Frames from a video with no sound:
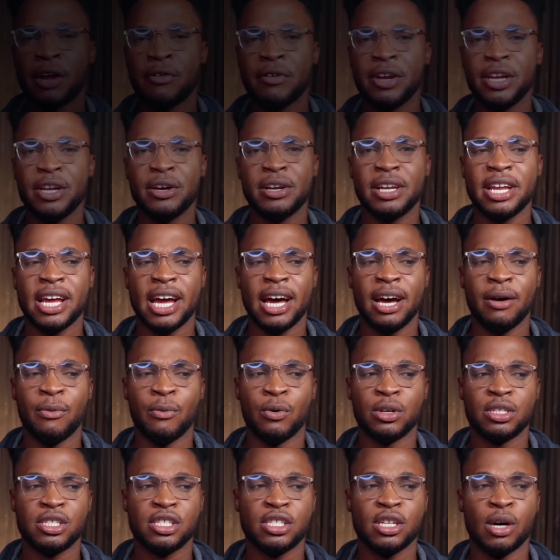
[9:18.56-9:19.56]
Credonia
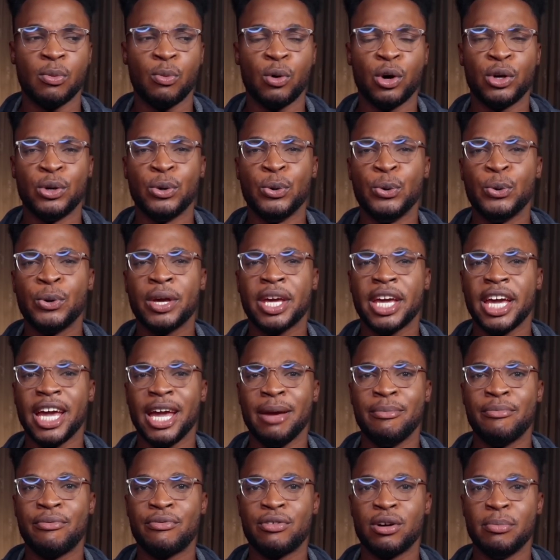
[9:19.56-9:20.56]
was someone who
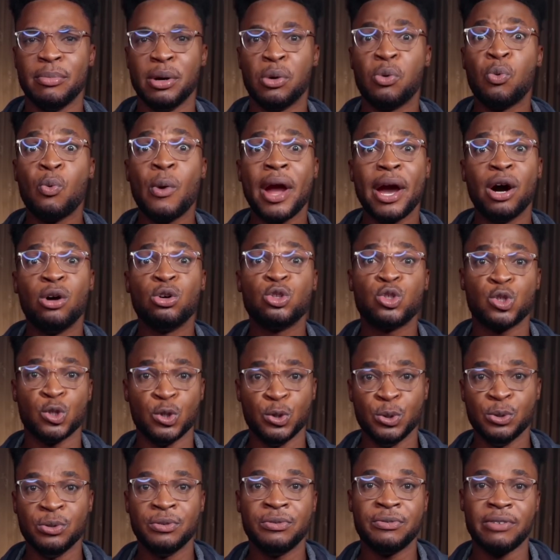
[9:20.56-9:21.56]
came from a
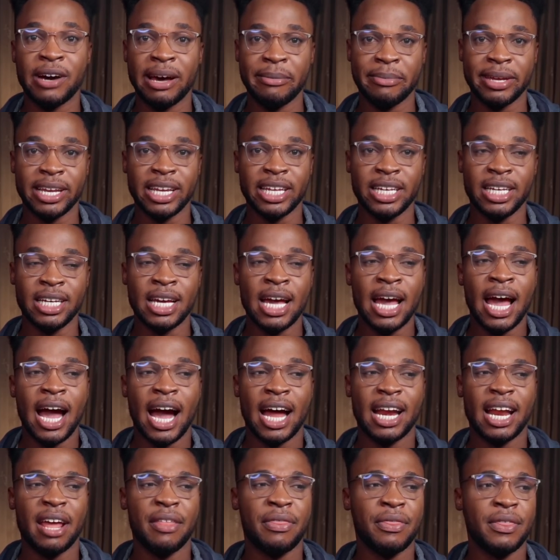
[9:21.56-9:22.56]
well-to-do family,
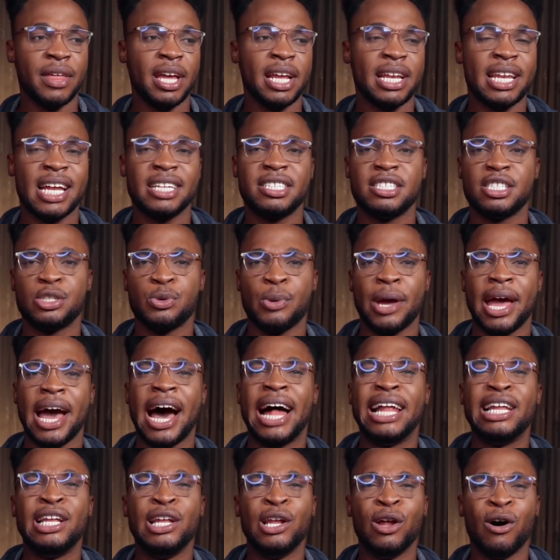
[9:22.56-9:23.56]
and I think that is where
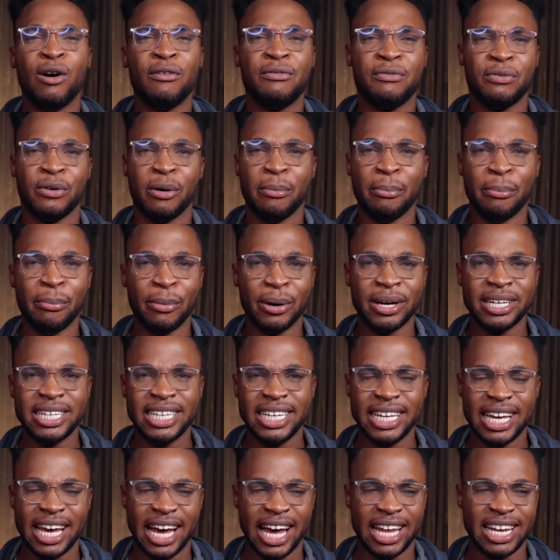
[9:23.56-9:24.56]
her love for
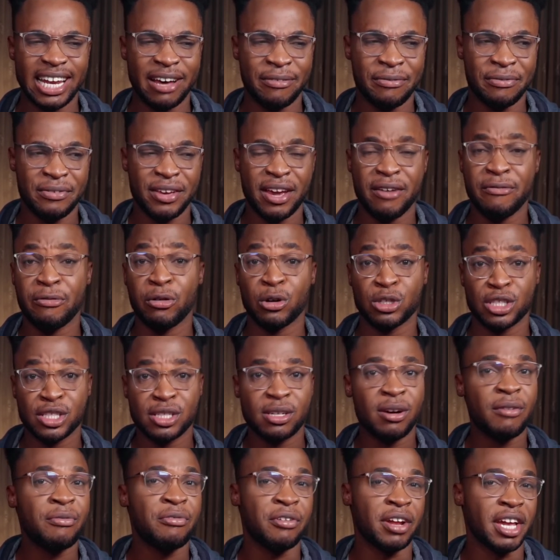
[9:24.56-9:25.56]
money and her fear for
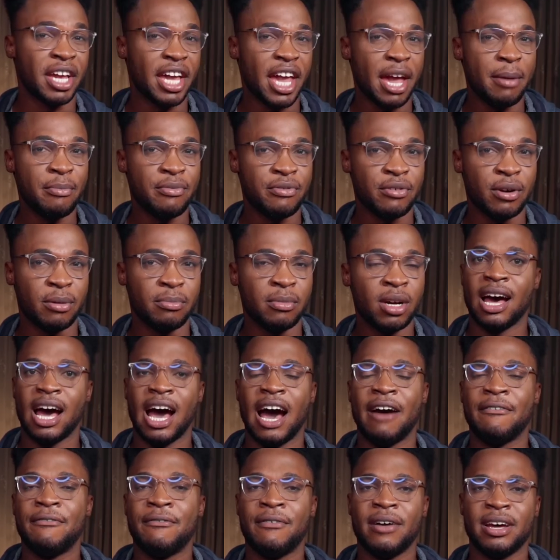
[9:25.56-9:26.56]
suffering came
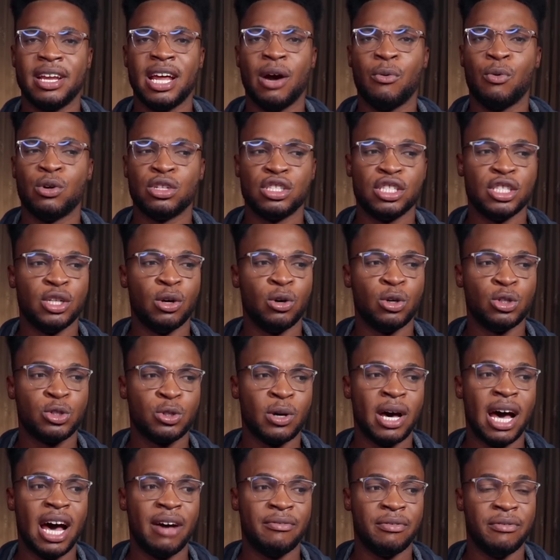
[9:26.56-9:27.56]
from. Her father was known
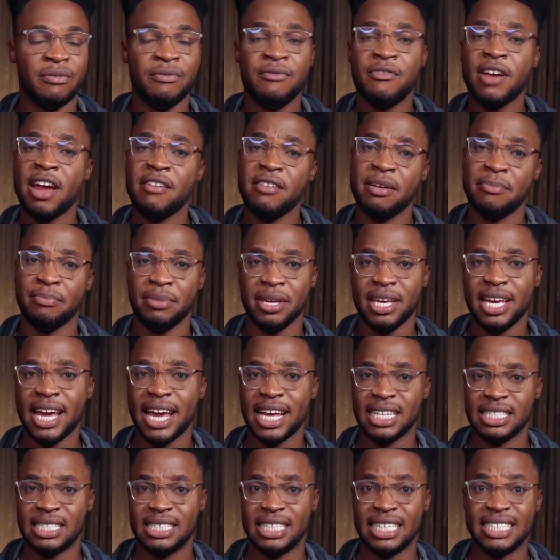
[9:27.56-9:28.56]
to have a very big
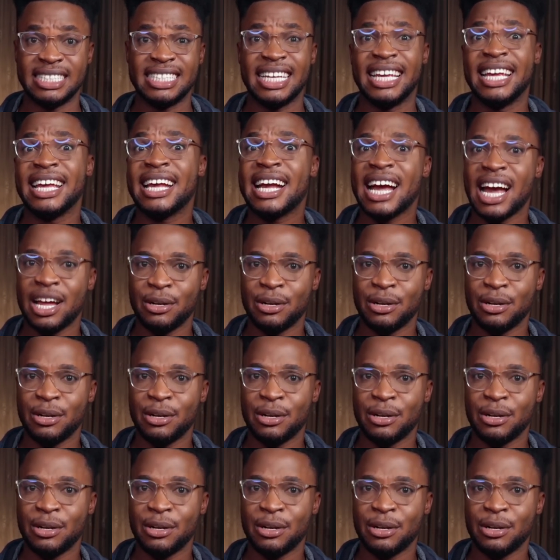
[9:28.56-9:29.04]
estate in